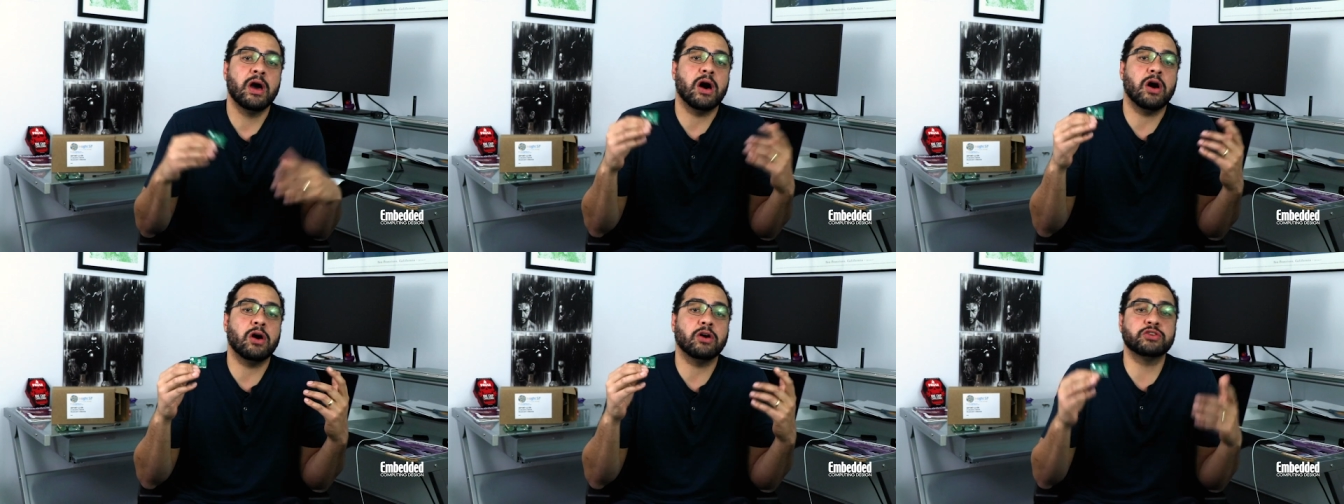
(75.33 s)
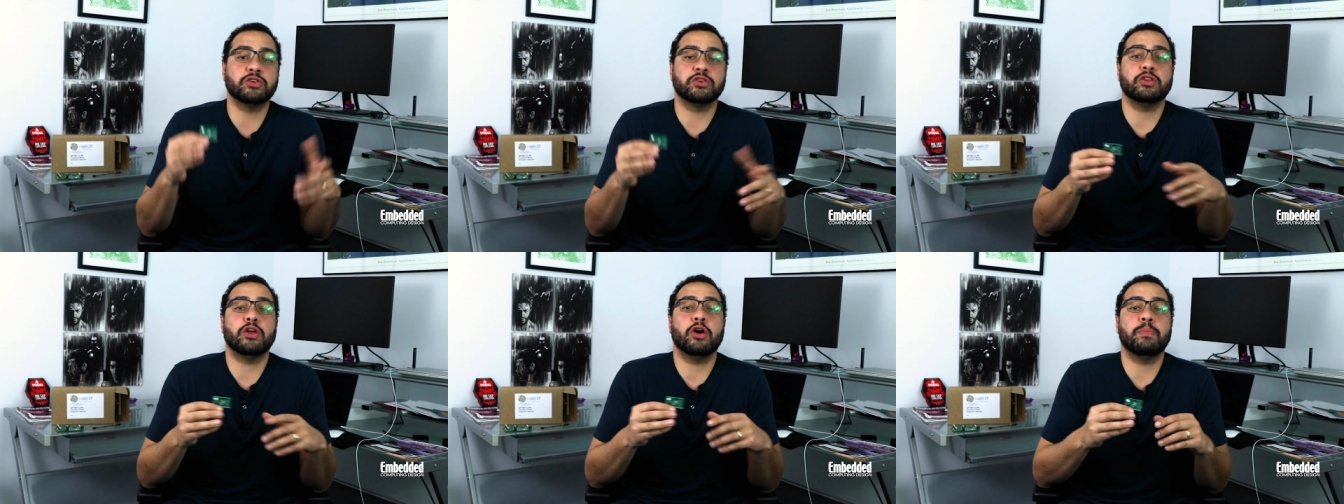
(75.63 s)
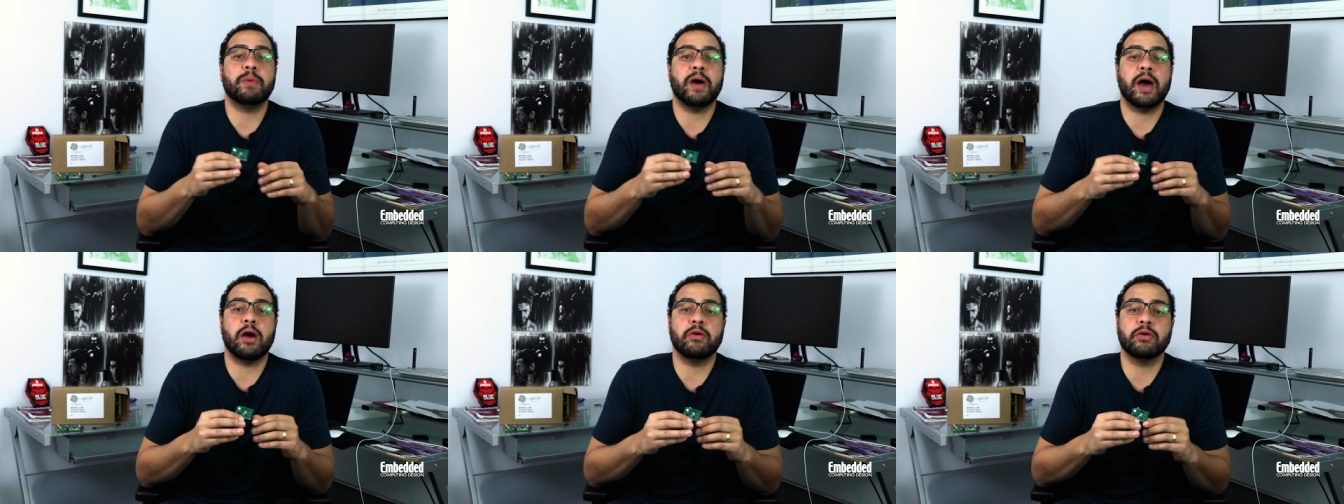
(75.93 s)

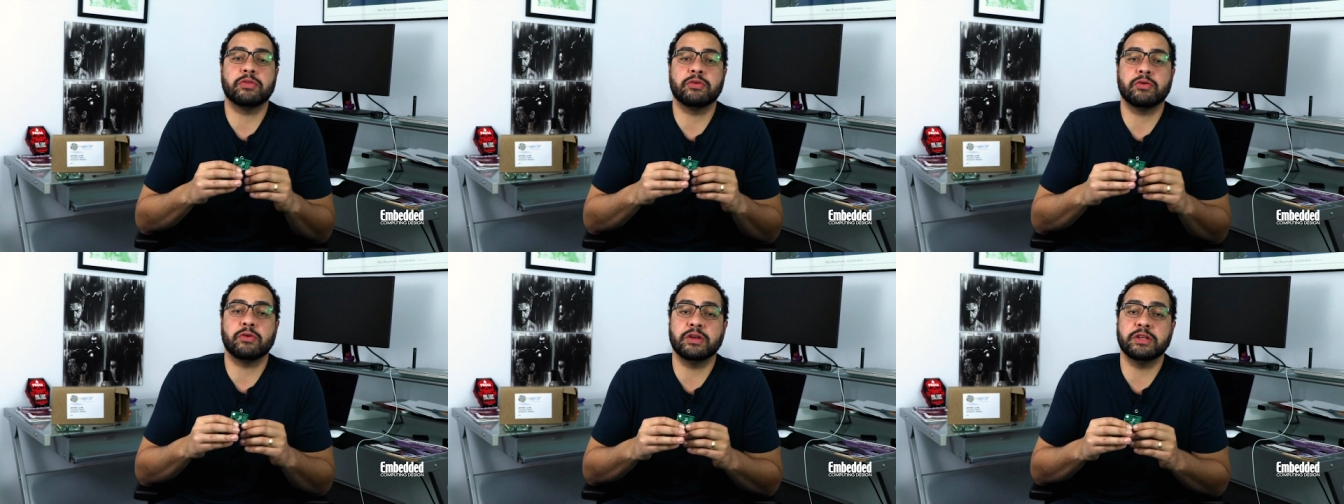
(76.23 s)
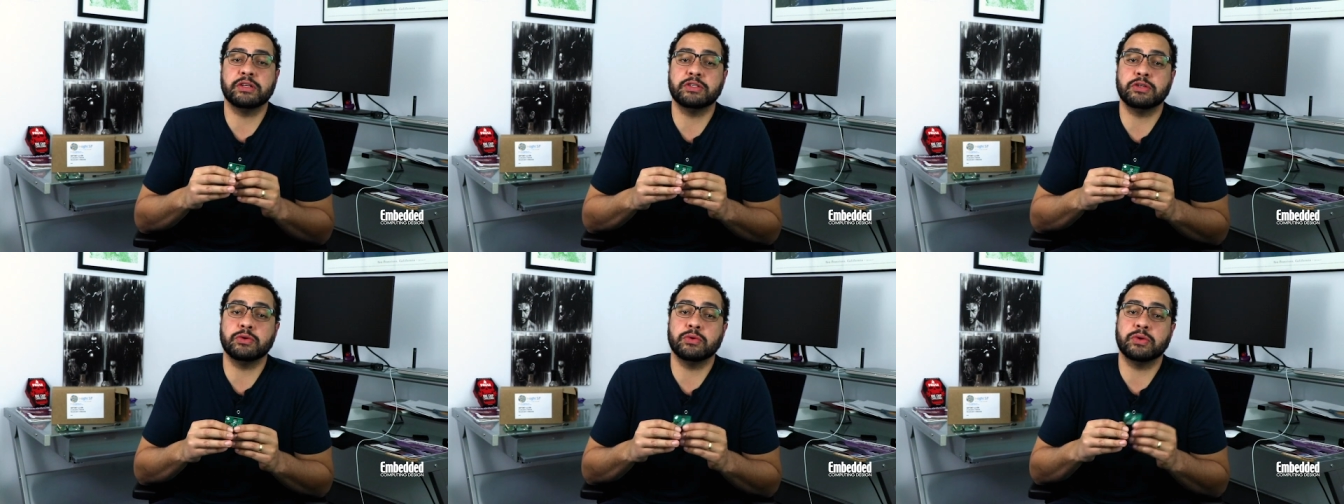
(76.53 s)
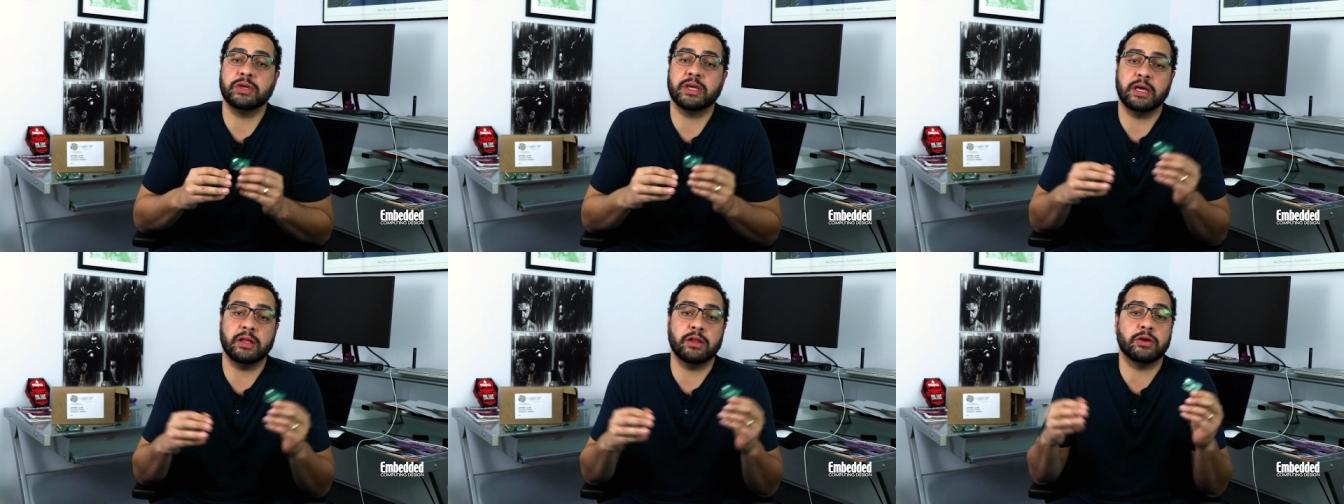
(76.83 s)
ultra-low power 32
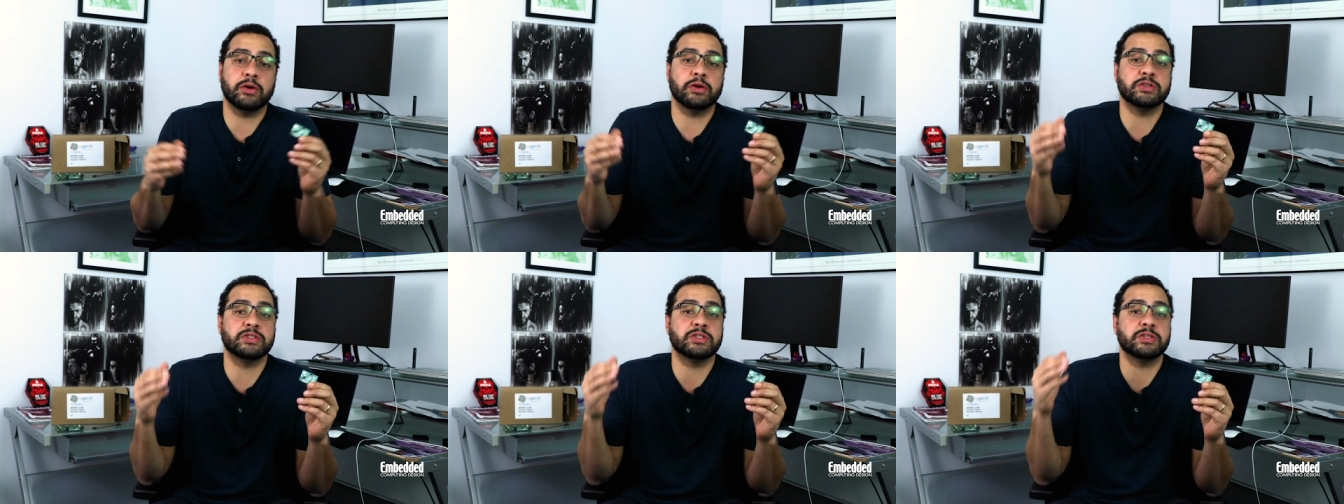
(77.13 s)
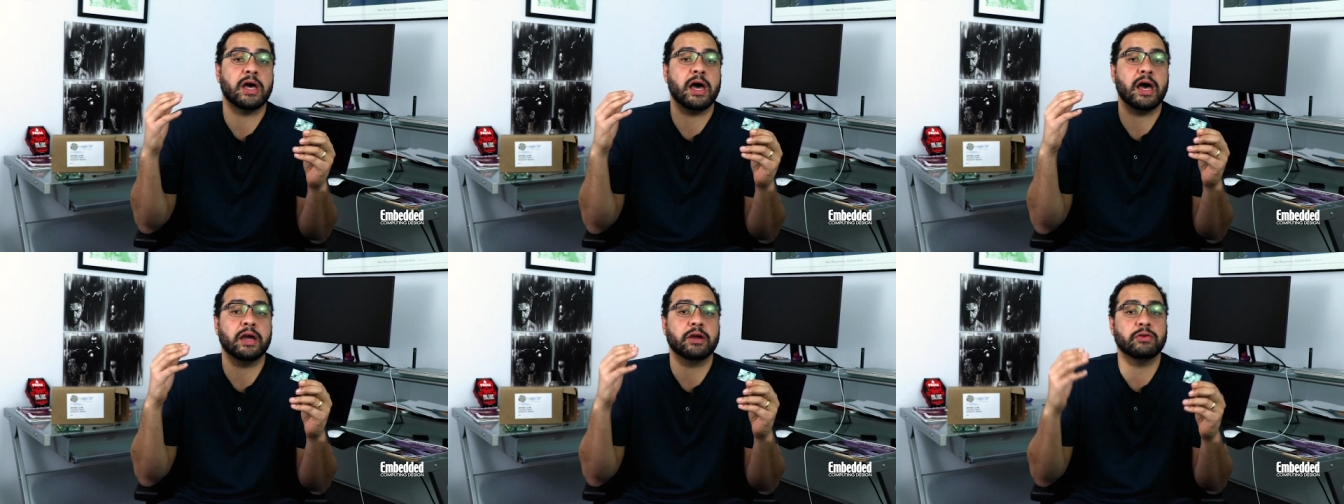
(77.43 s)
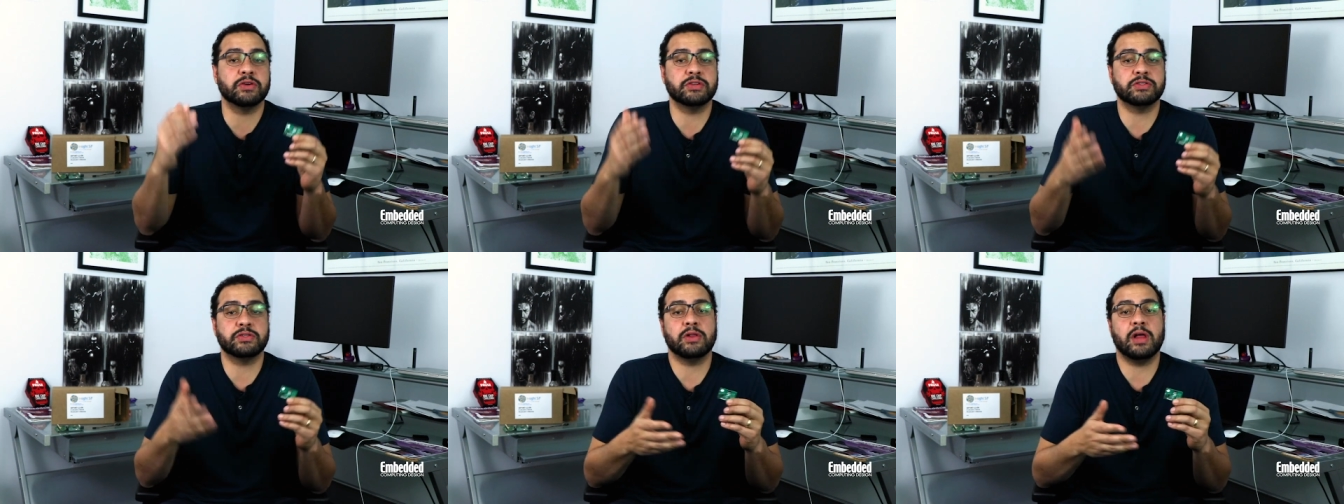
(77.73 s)
kilohertz
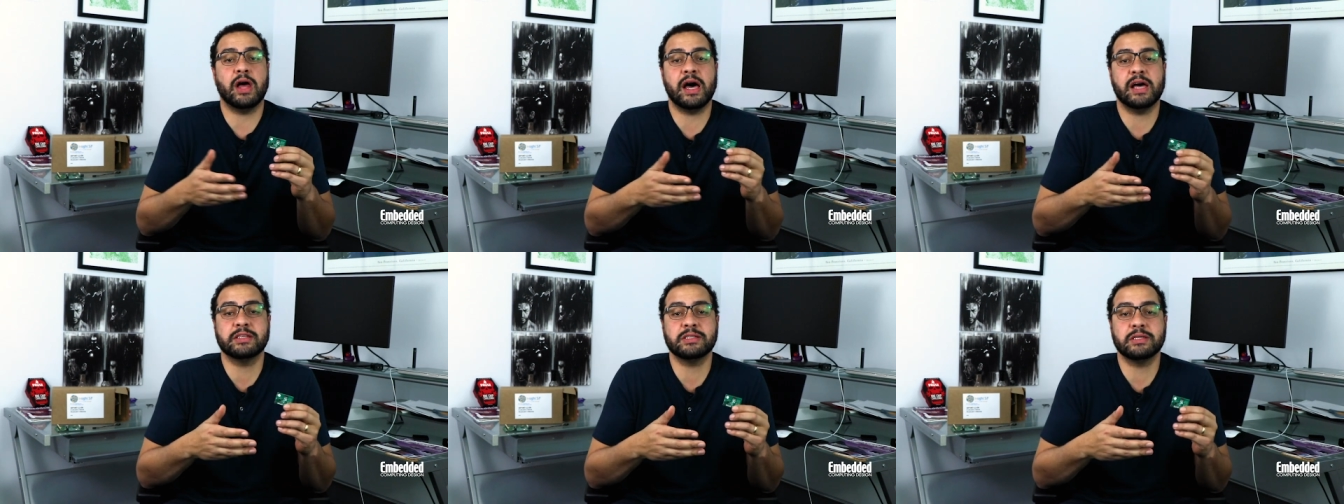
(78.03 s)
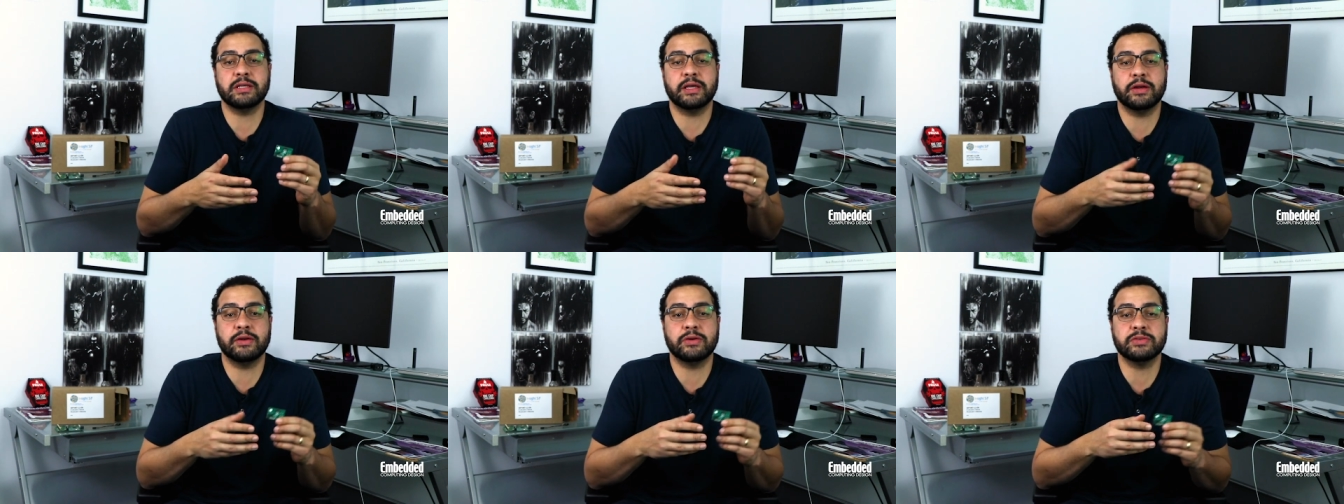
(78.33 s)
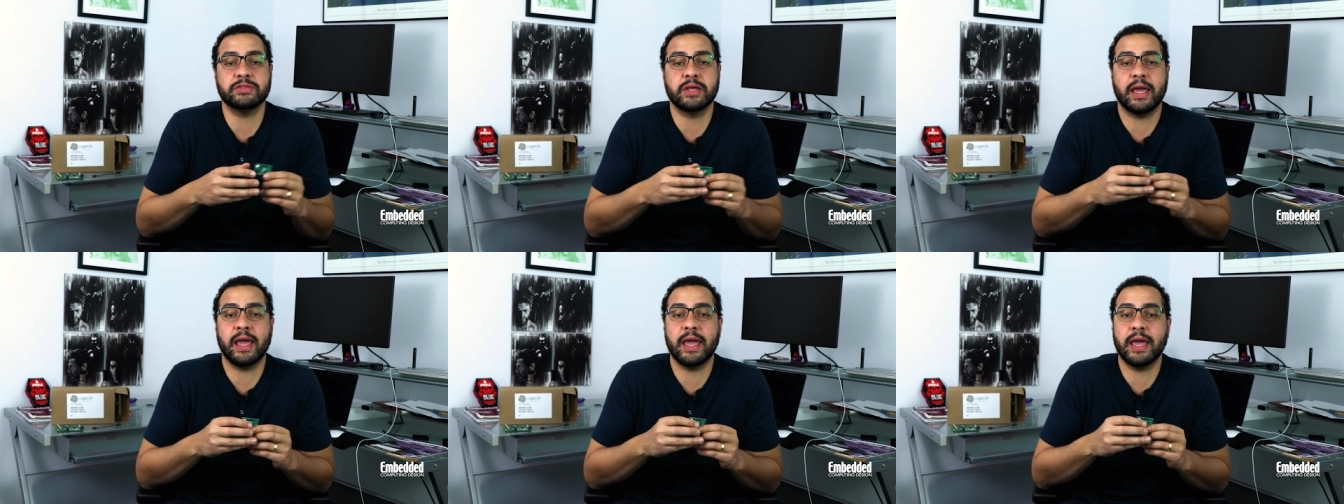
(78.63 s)
crystal
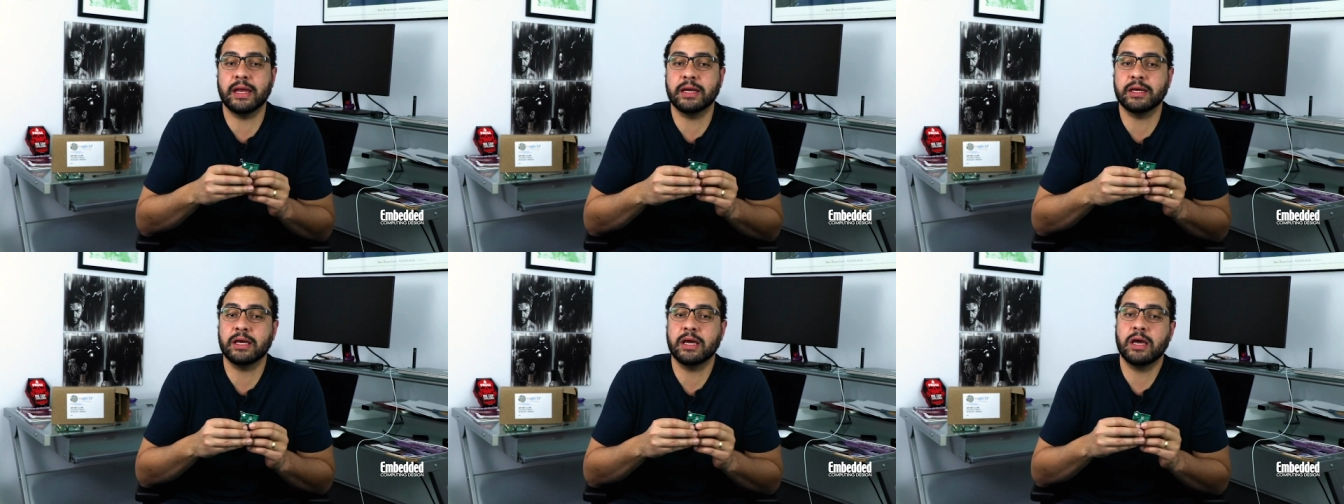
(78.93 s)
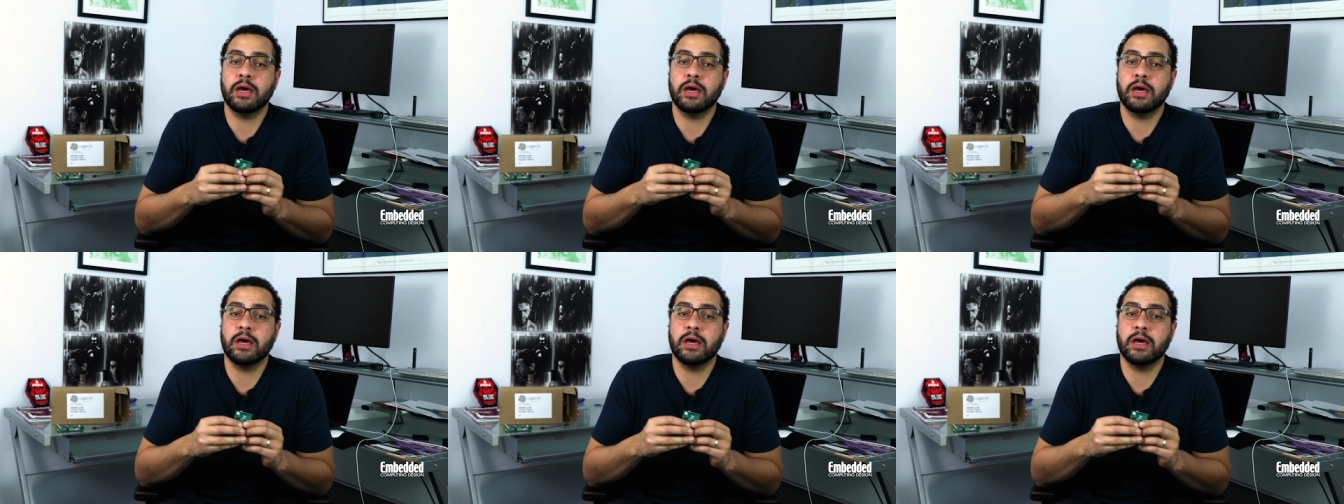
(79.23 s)
oscillators, and